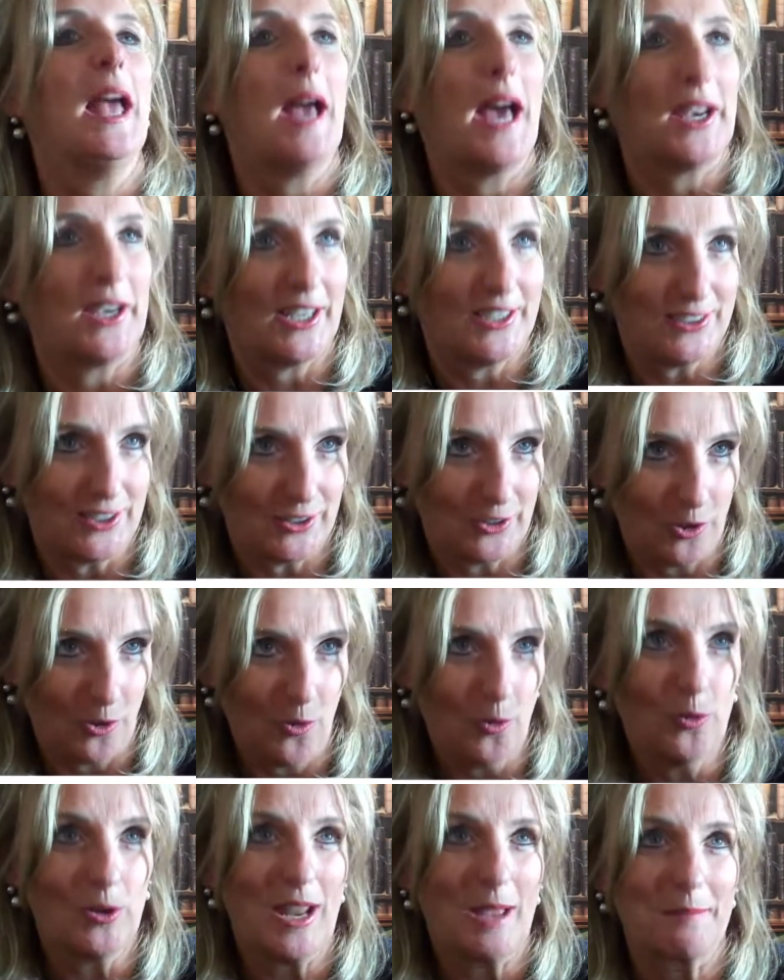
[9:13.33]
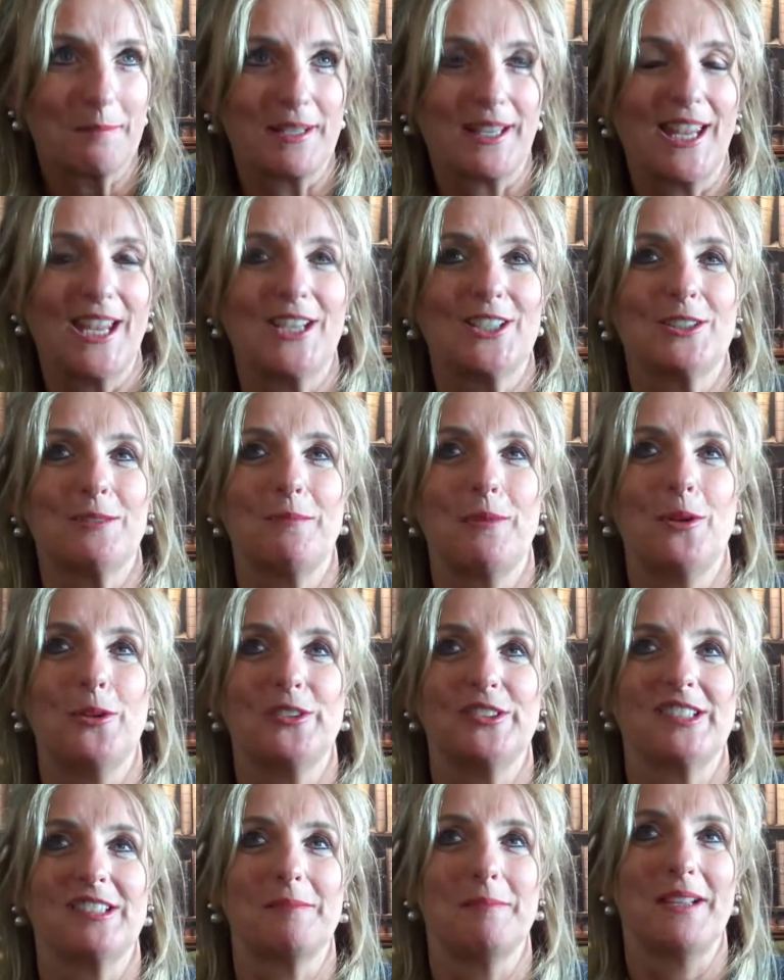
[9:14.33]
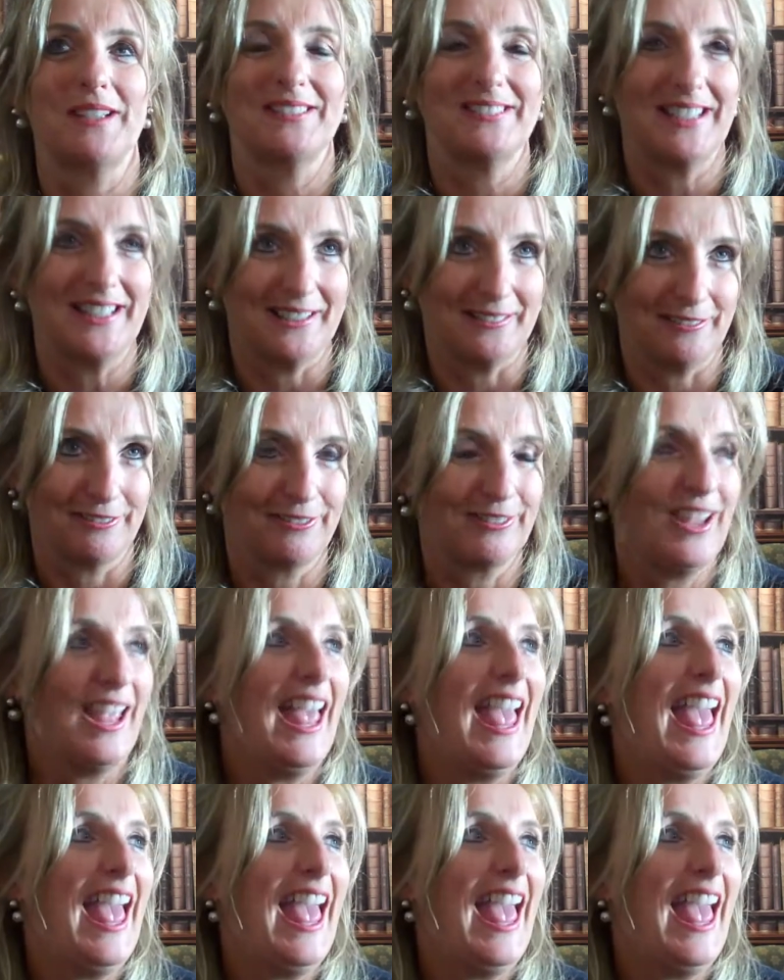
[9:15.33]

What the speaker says: and I did the whole application process myself,